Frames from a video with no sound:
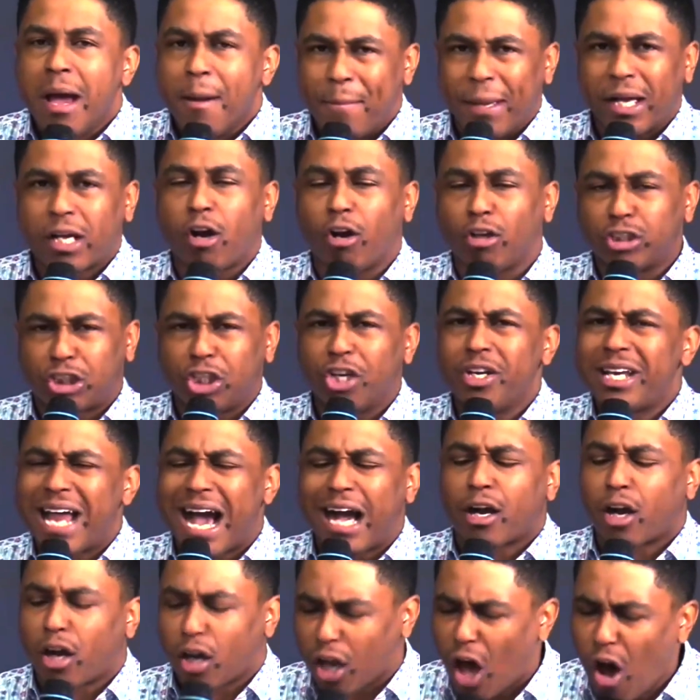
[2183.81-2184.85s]
because you're
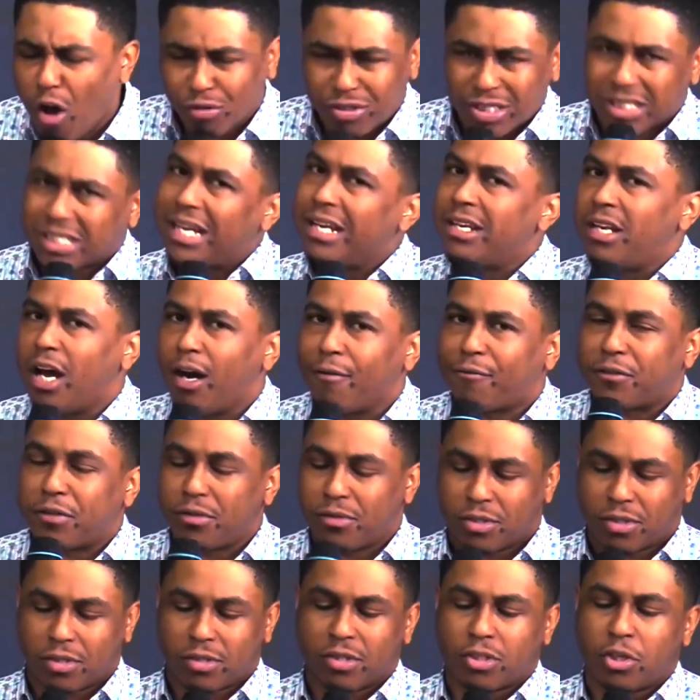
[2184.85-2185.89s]
not close
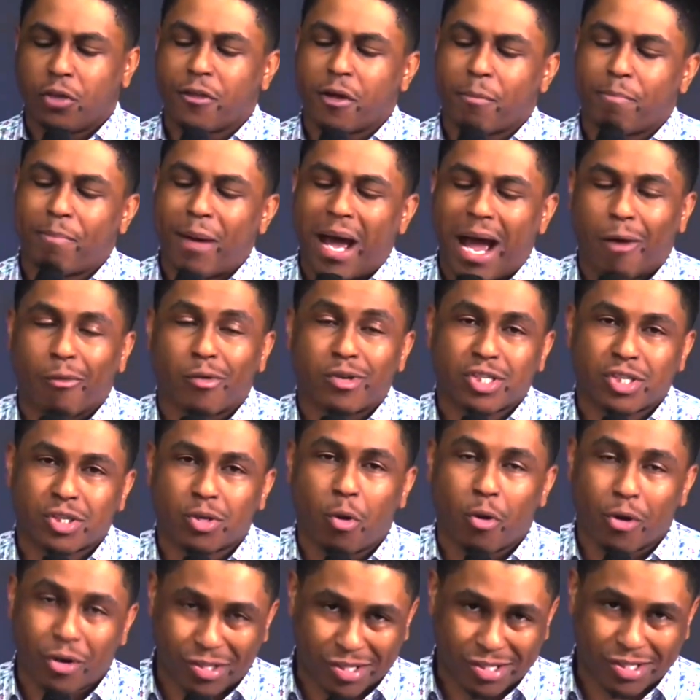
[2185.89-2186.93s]
enough to the power
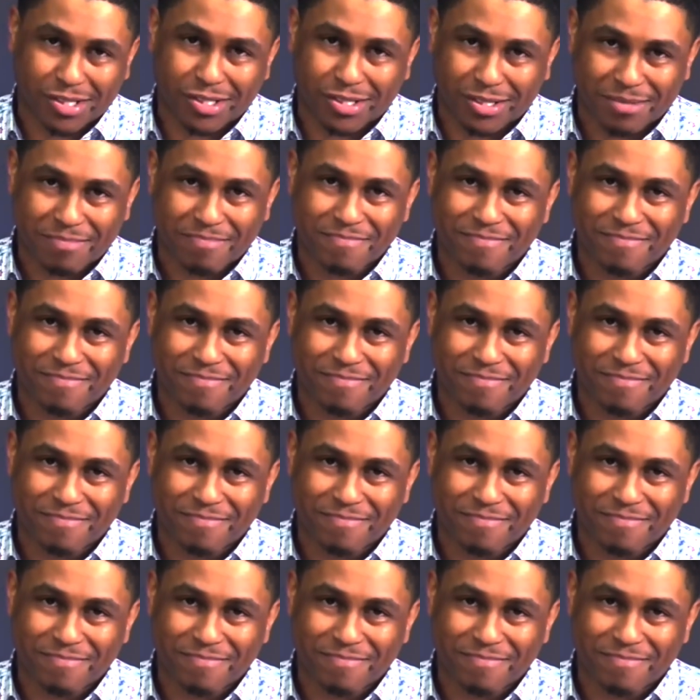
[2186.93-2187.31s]
source.